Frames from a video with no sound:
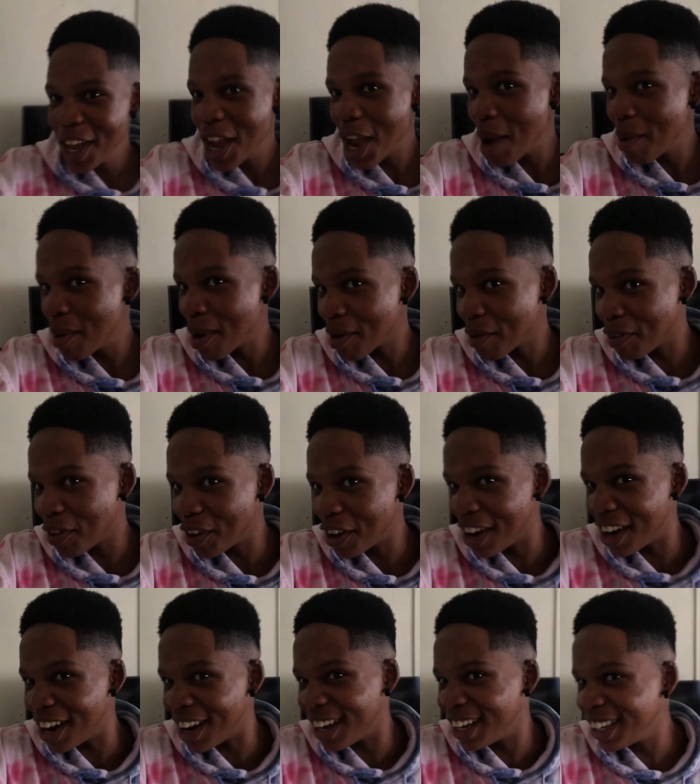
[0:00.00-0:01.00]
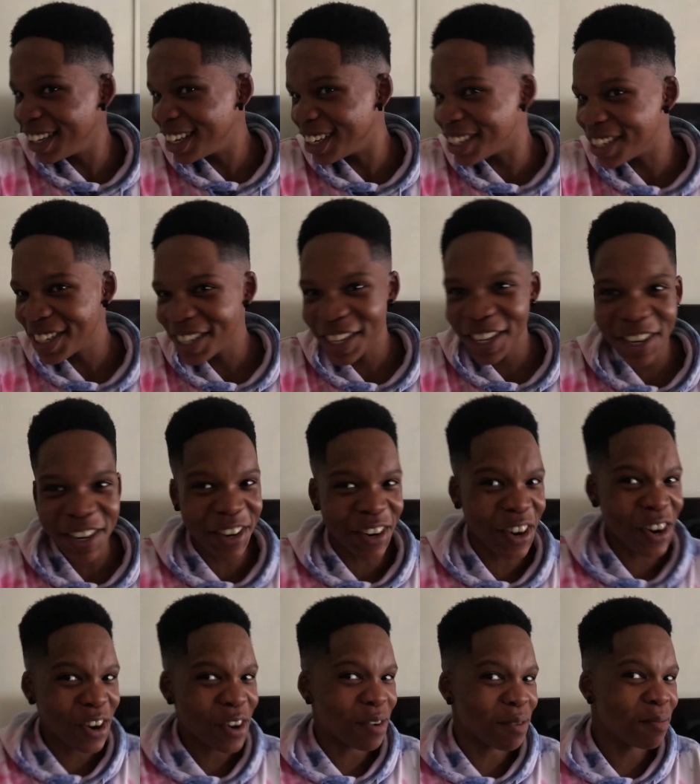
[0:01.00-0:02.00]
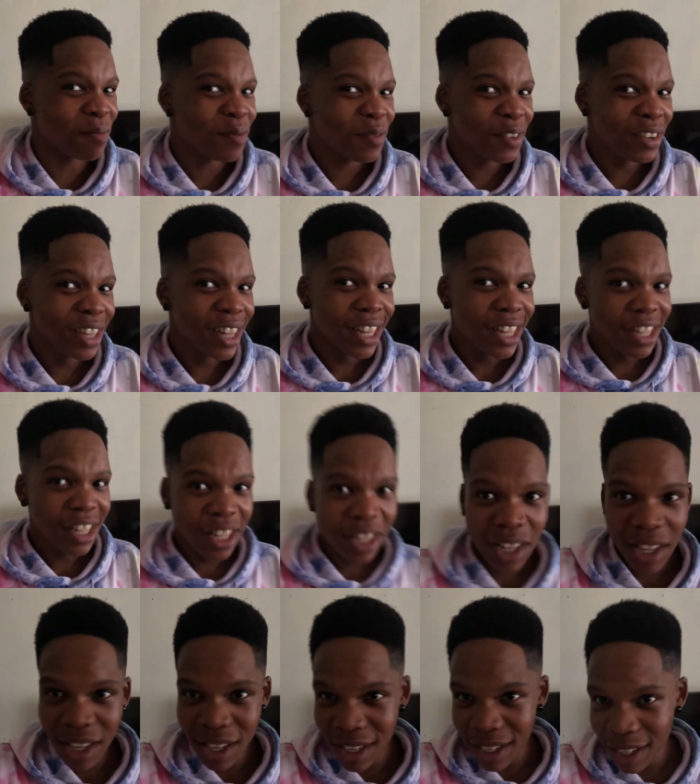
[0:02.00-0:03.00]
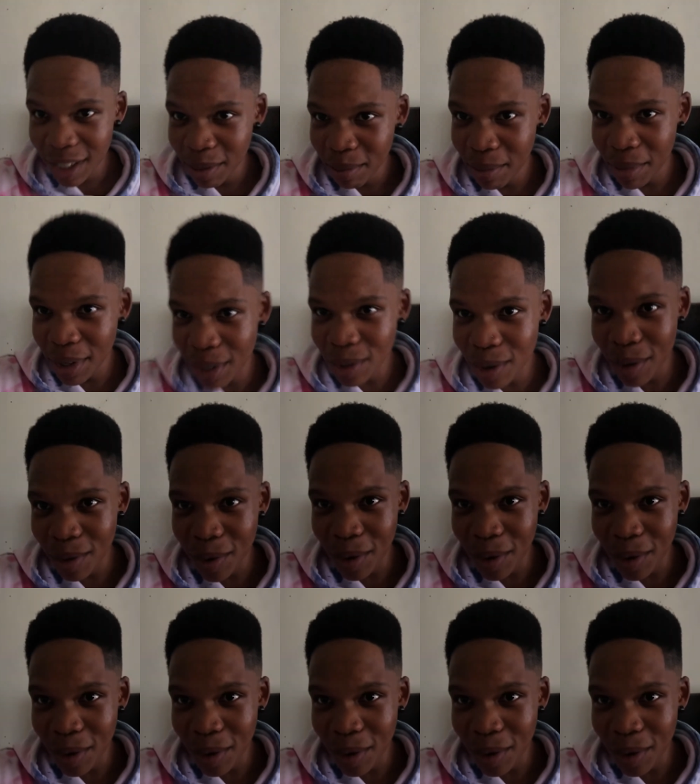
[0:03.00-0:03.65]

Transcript: Yeah, man. Yeah. Please don't